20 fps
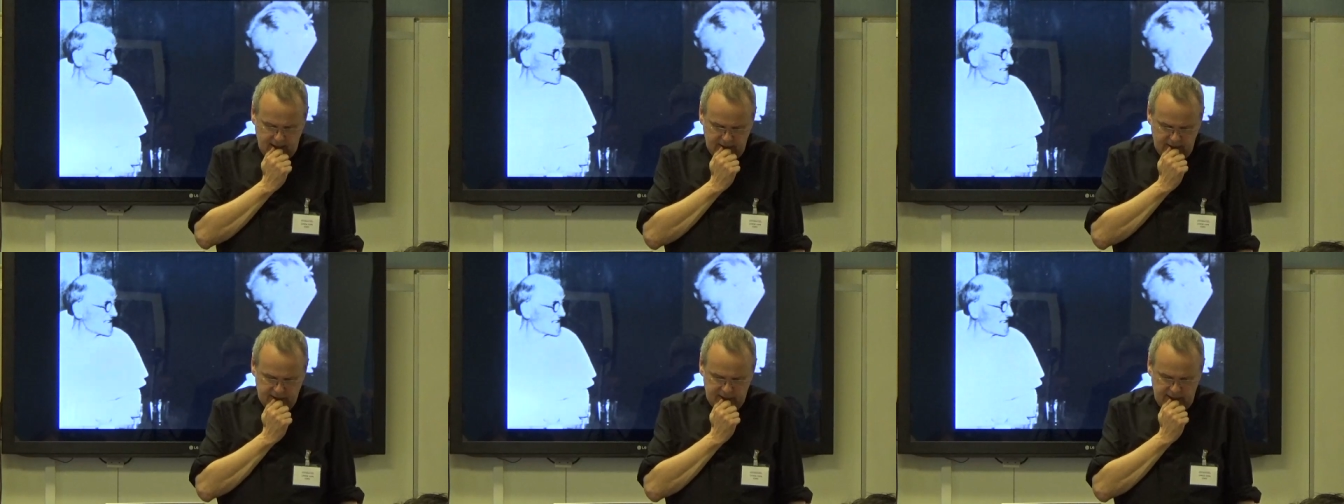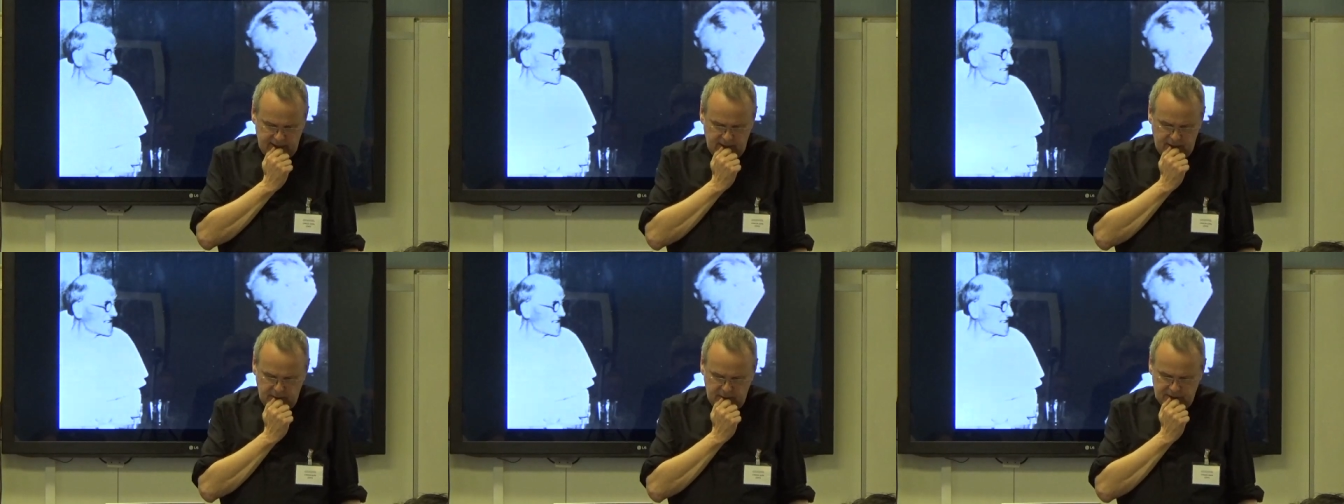
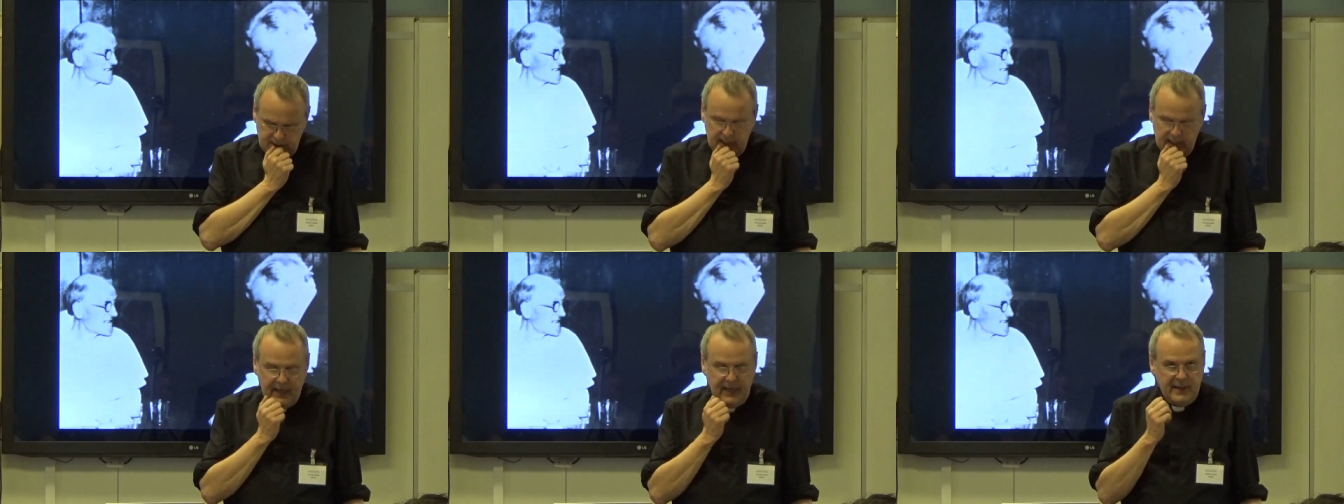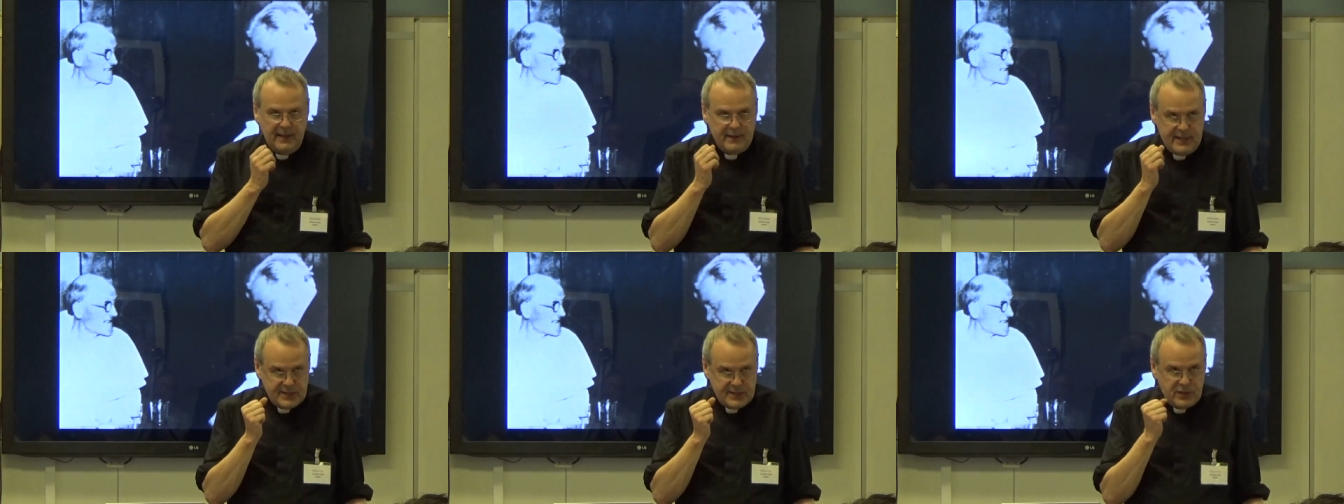continues
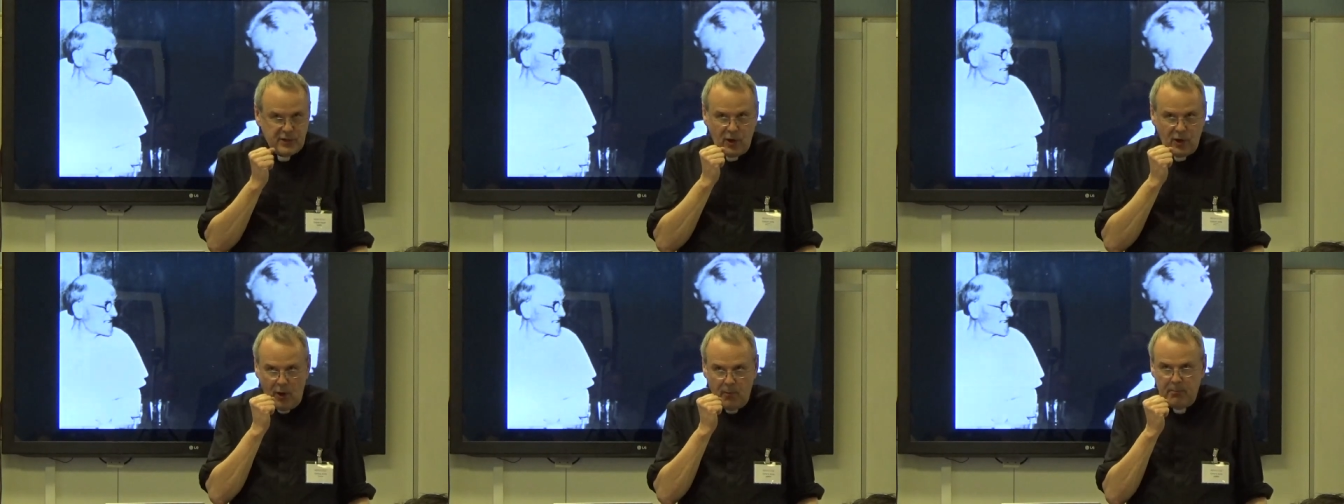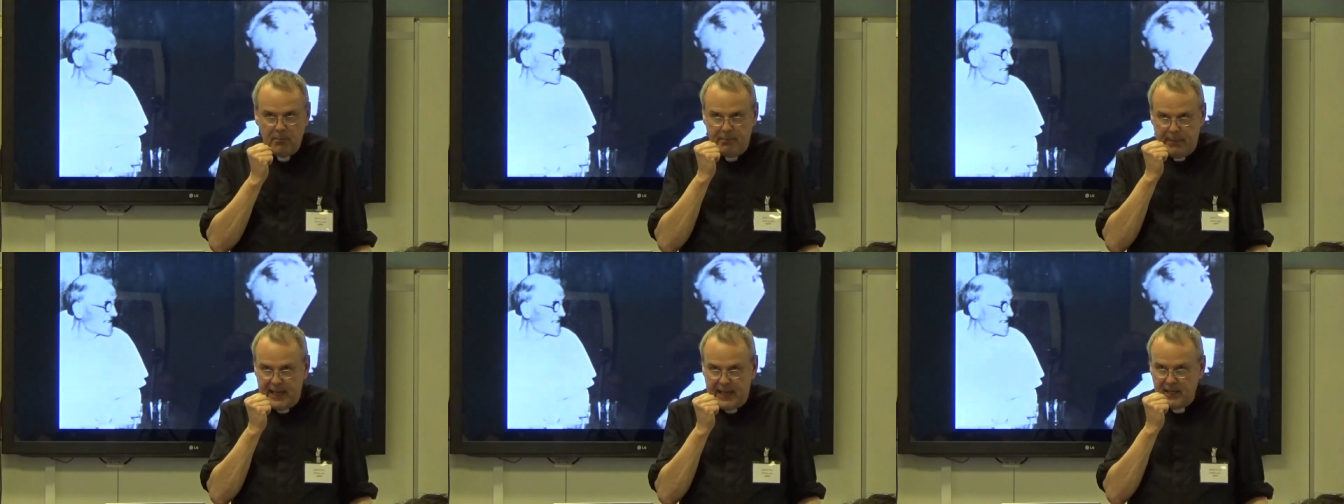this
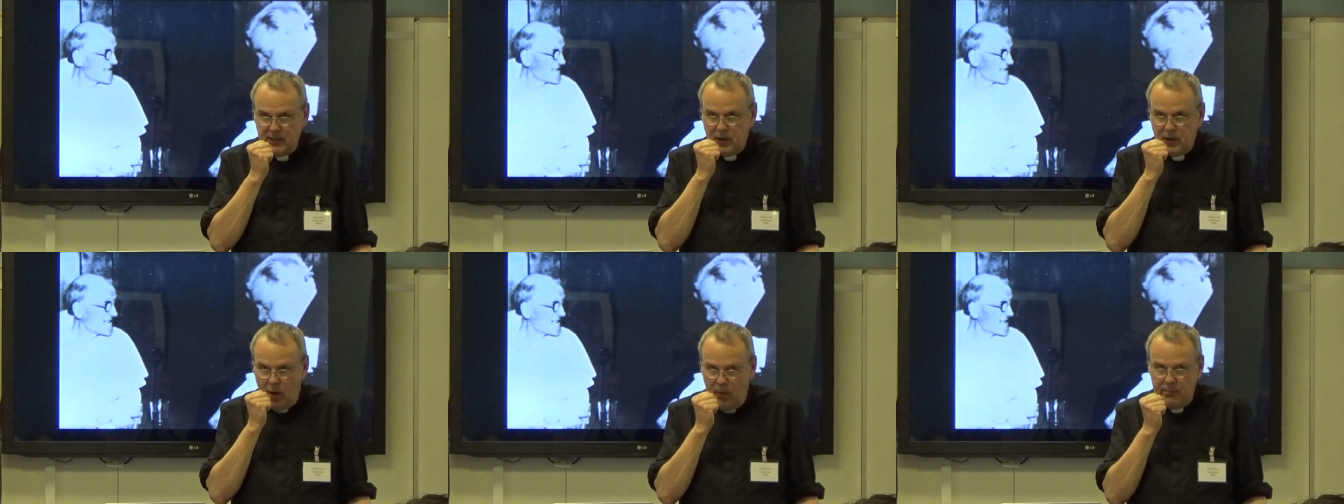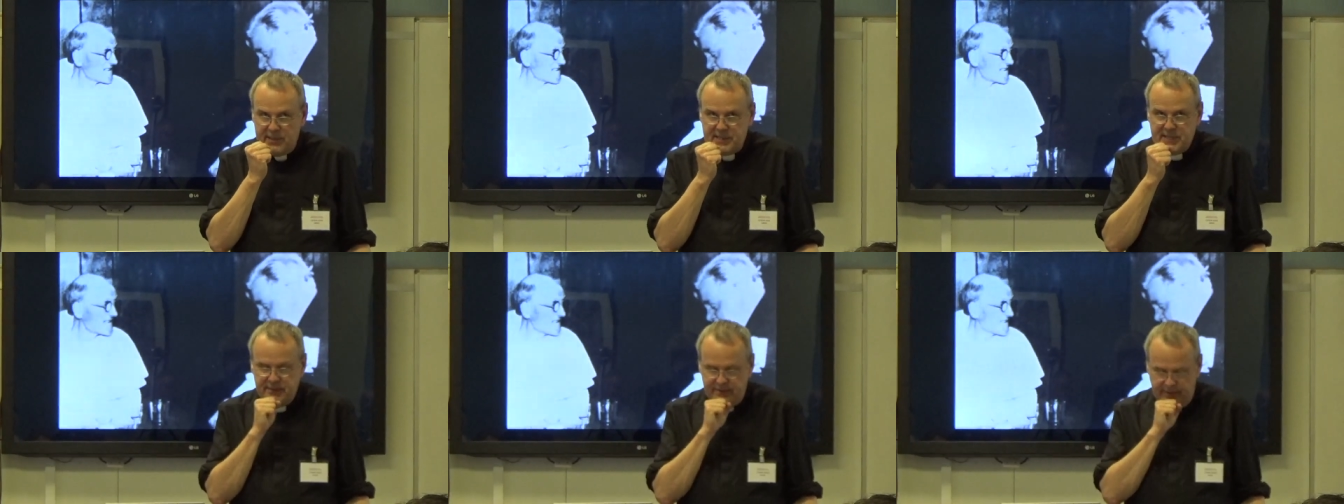combat,
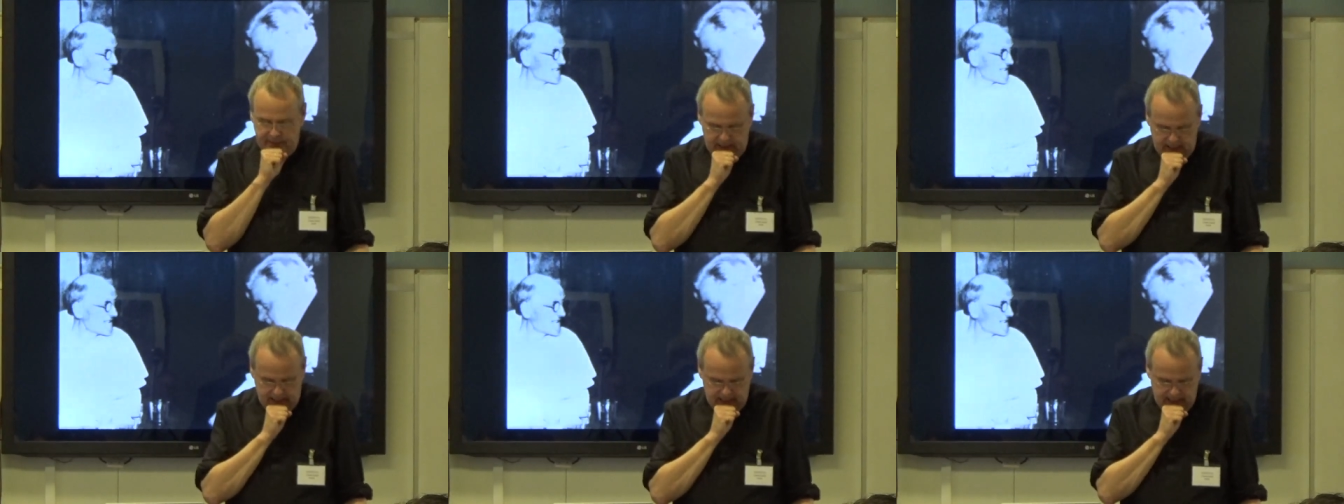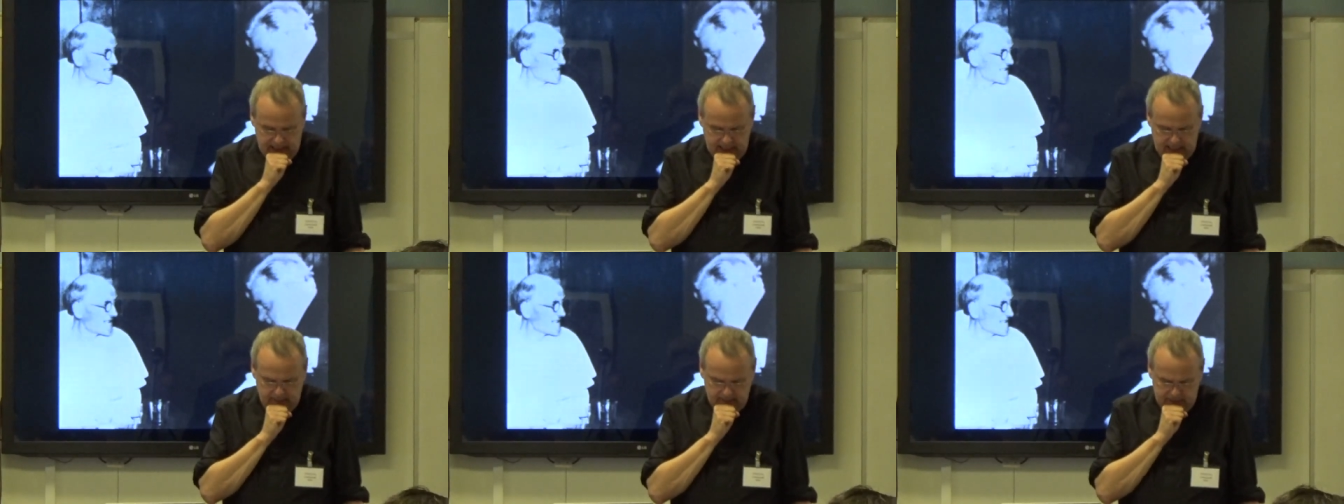combative uh,
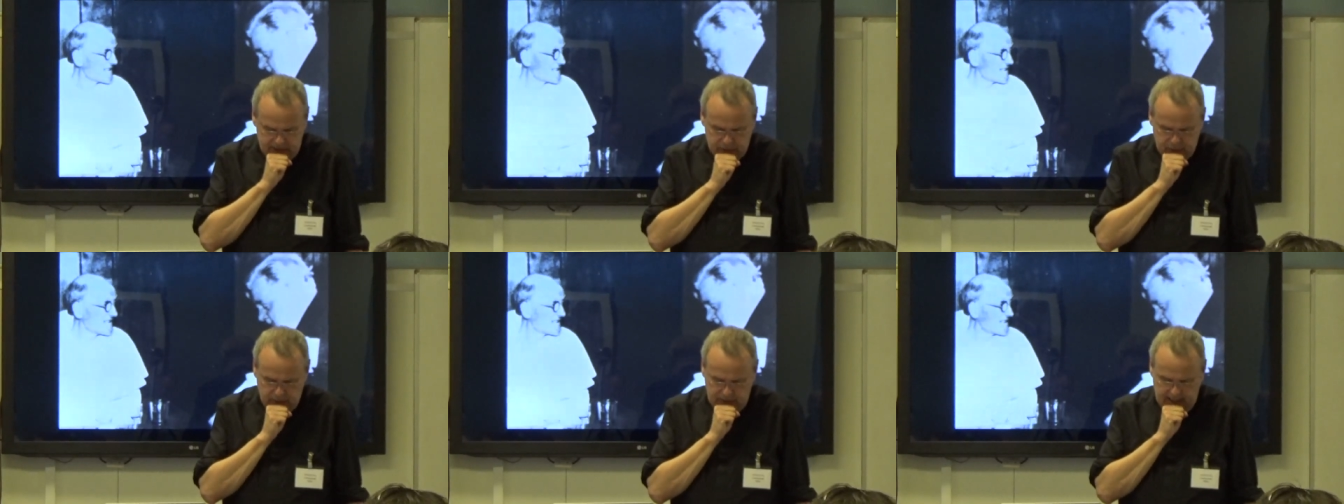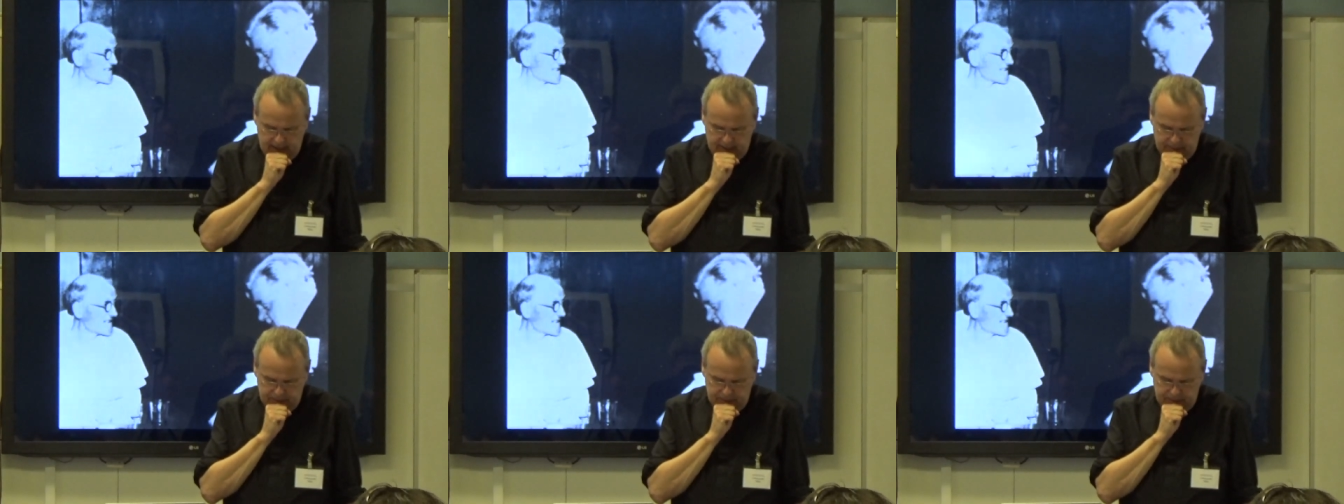imagery.